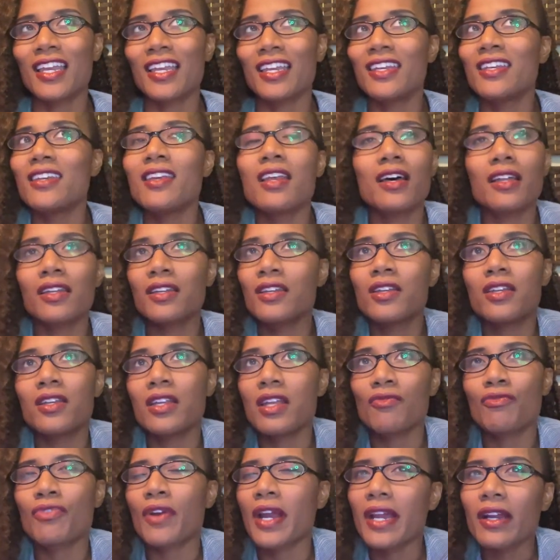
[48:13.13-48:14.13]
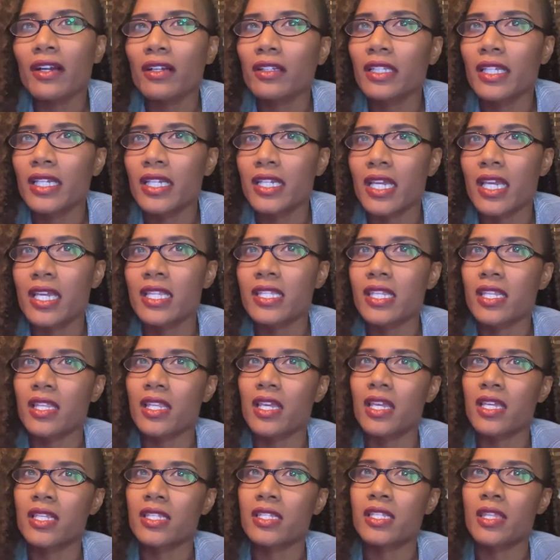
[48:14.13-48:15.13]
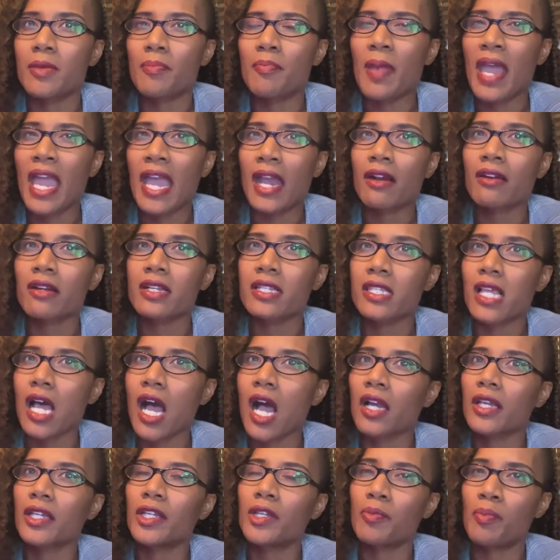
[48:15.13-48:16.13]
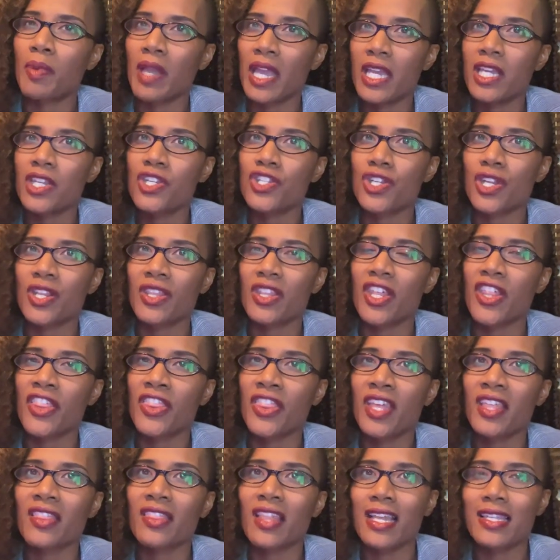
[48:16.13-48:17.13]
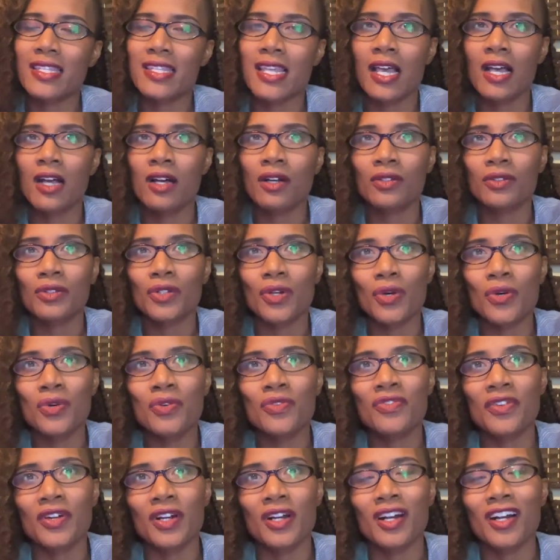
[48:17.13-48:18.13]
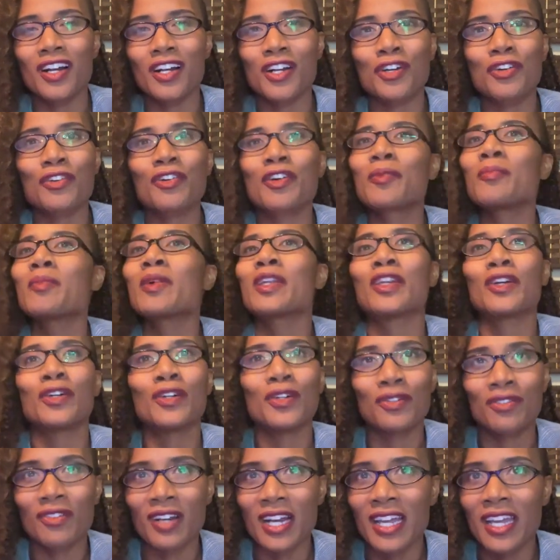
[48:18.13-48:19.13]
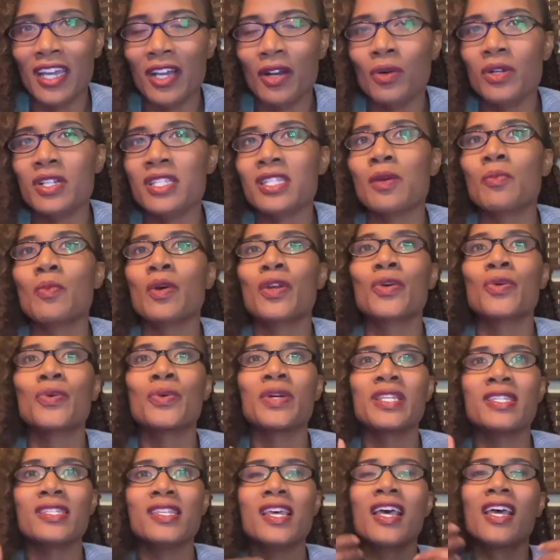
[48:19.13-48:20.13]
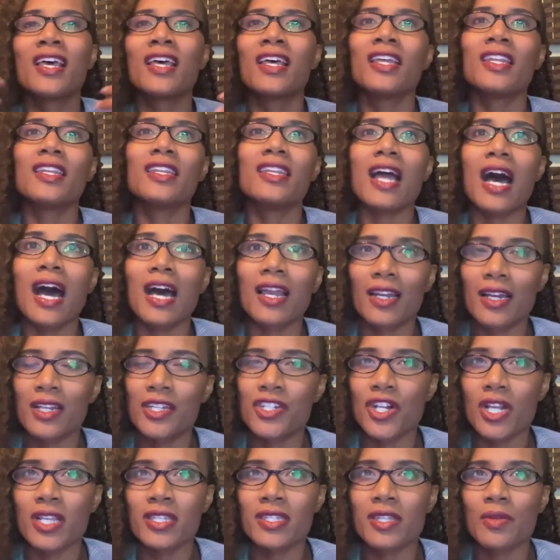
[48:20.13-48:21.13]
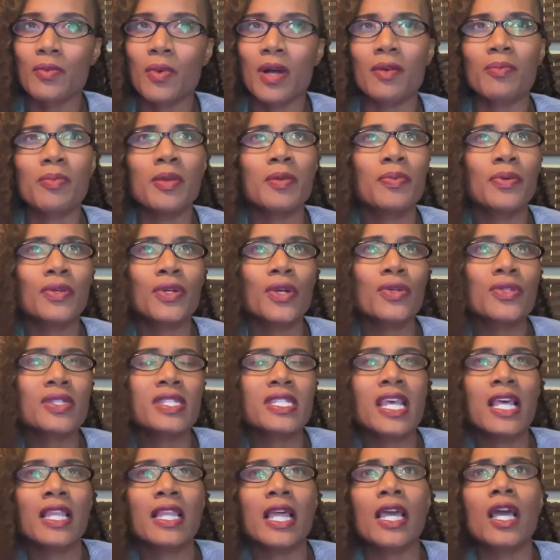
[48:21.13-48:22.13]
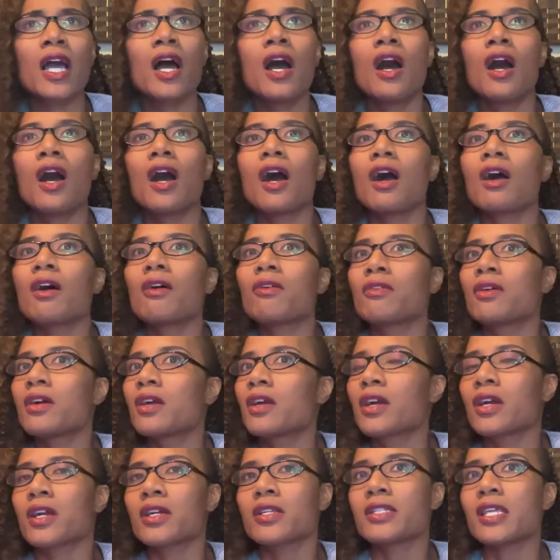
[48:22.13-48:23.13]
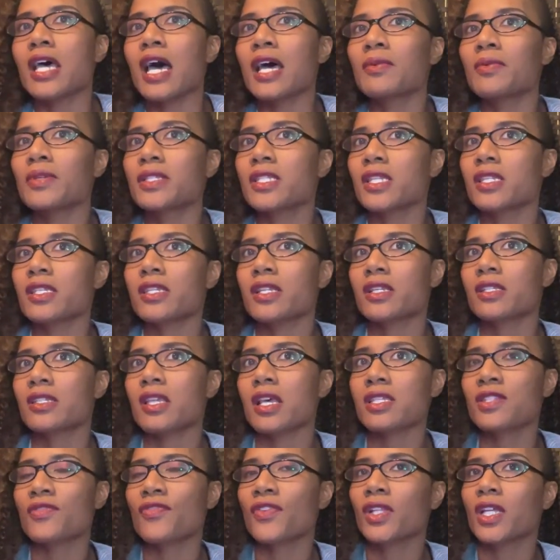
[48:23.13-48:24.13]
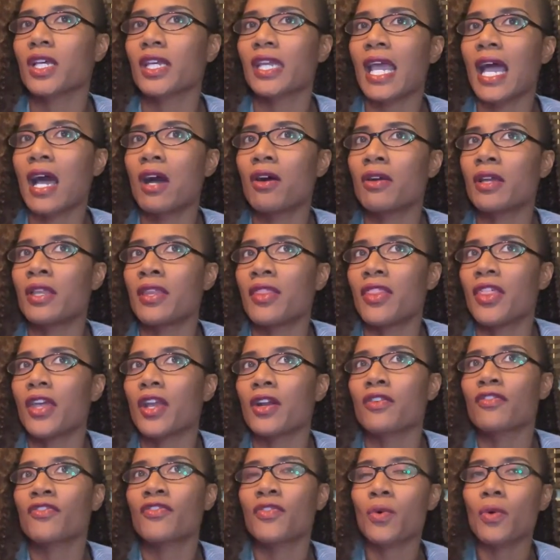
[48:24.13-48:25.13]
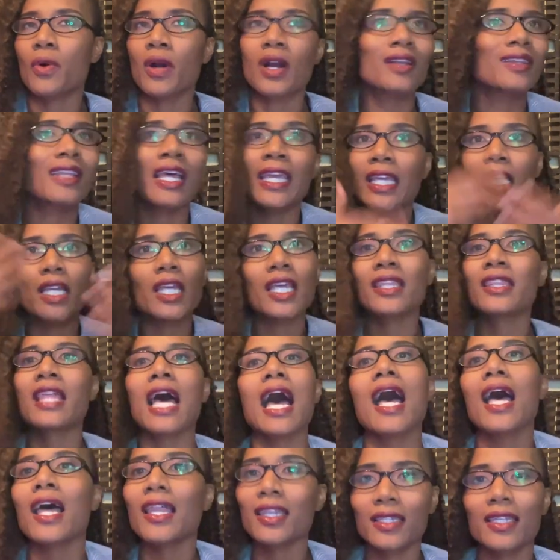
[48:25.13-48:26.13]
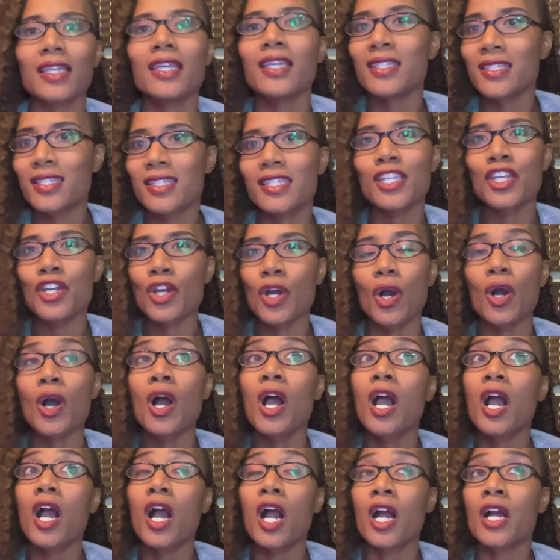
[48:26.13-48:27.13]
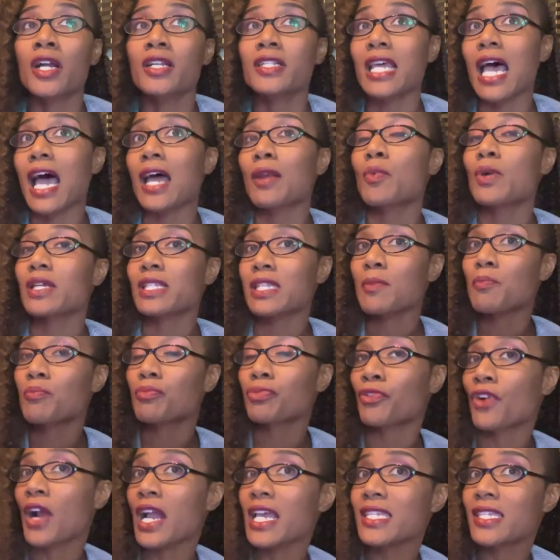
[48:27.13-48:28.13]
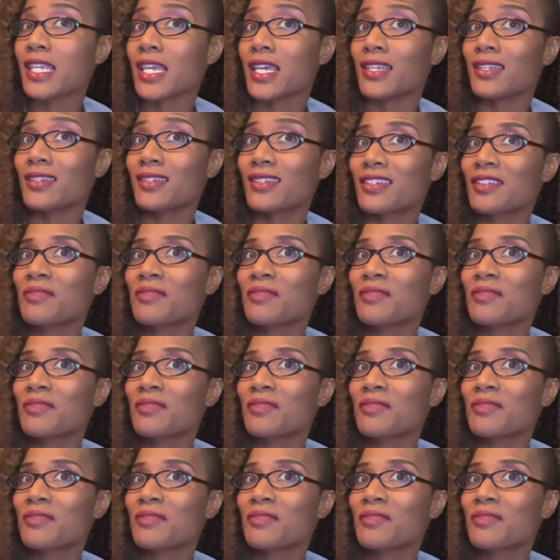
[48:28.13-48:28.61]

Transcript: Rarely is the parent's occupation the thing that's held over a criminal, right? Or someone who is not adjusted well. People don't say like, oh, her dad was a successful accountant, therefore, like, that is, you know, her dad wasn't present.